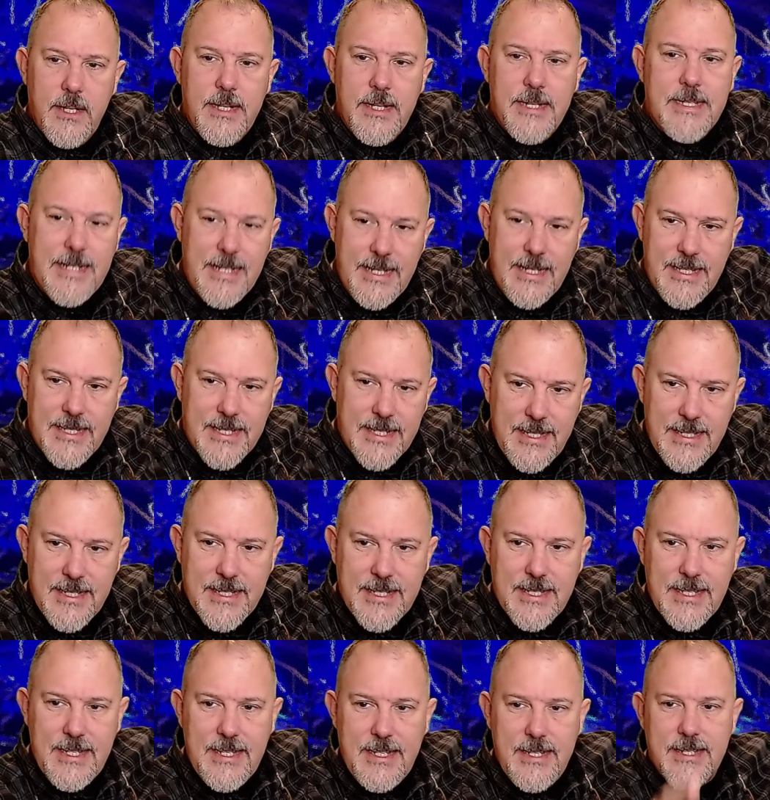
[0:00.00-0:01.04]
T C
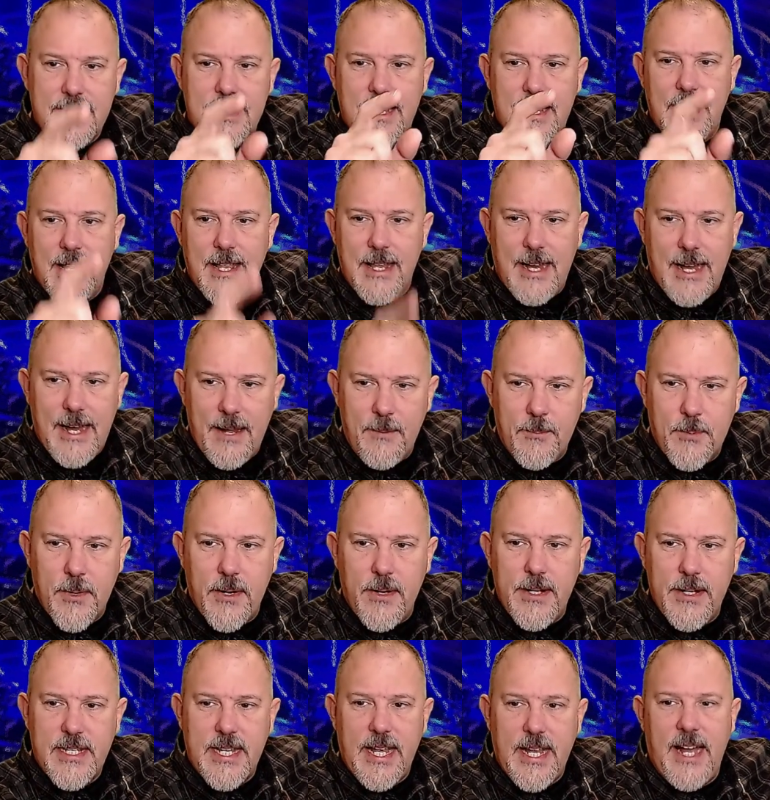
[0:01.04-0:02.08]
C's
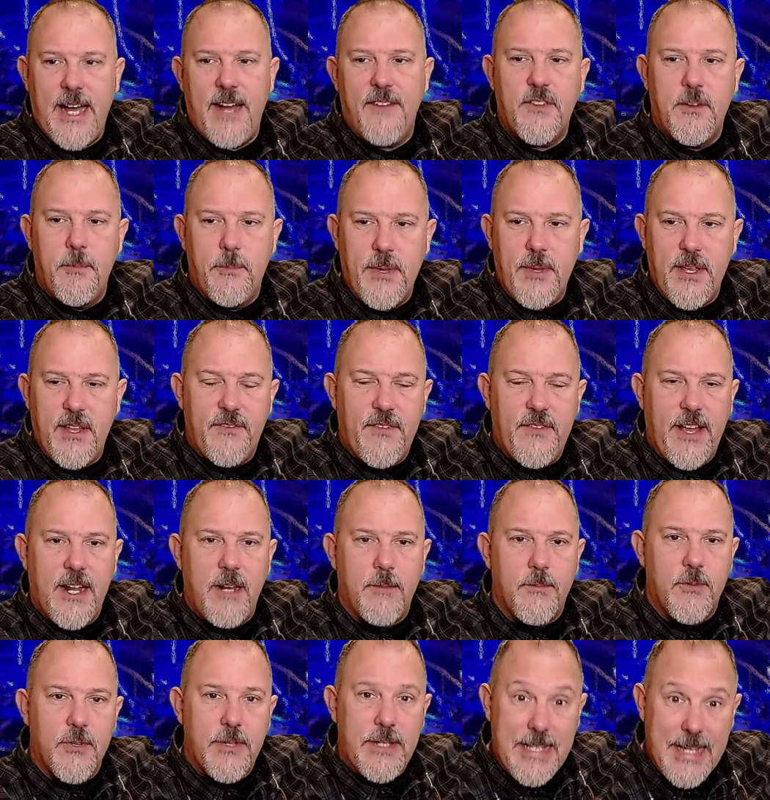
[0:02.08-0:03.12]
libraries have to be
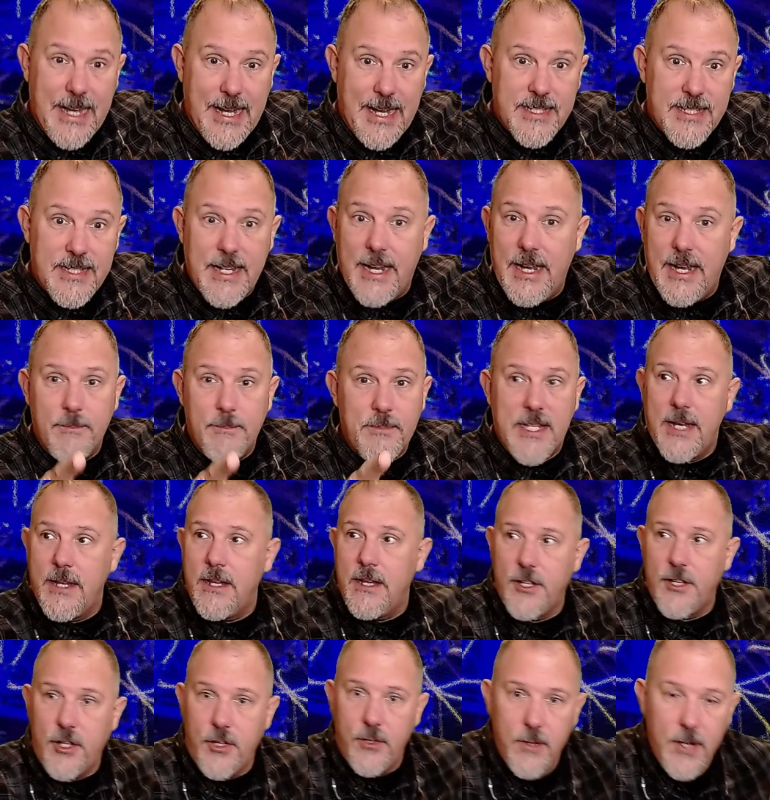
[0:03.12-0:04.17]
available. Yes, and I'm
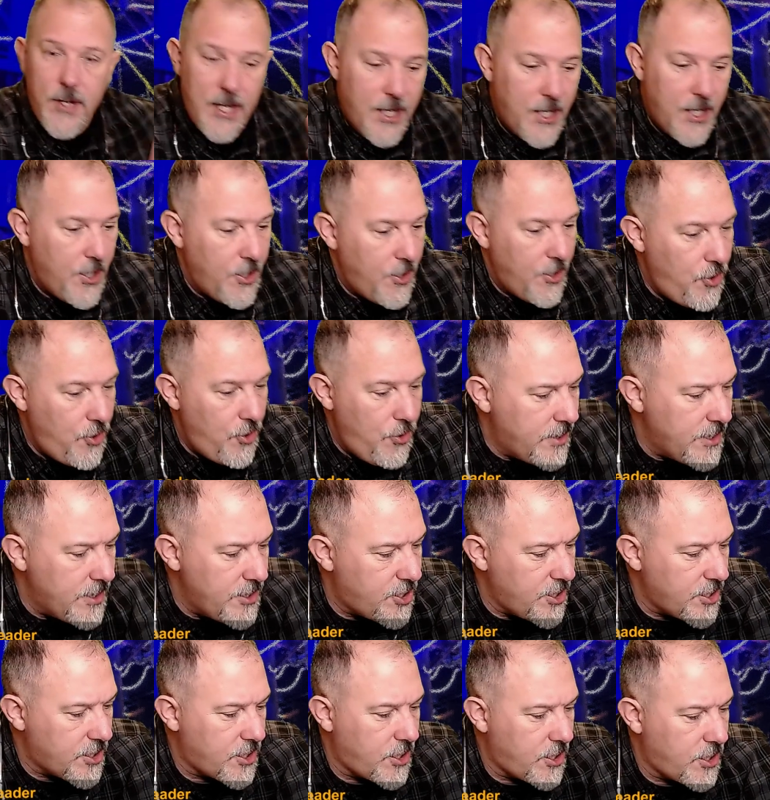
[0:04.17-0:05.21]
telling you, you can
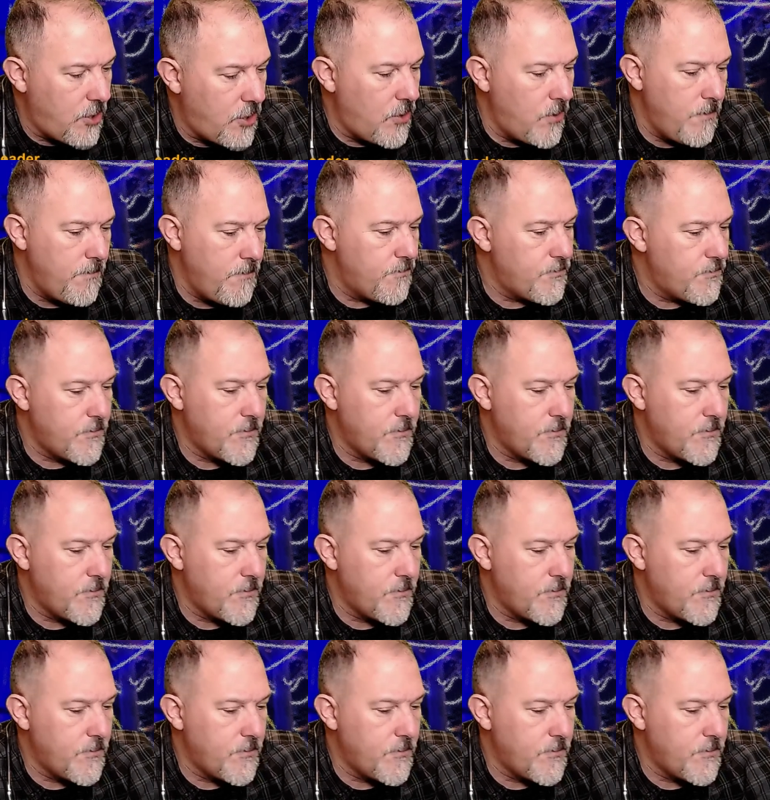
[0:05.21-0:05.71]
just go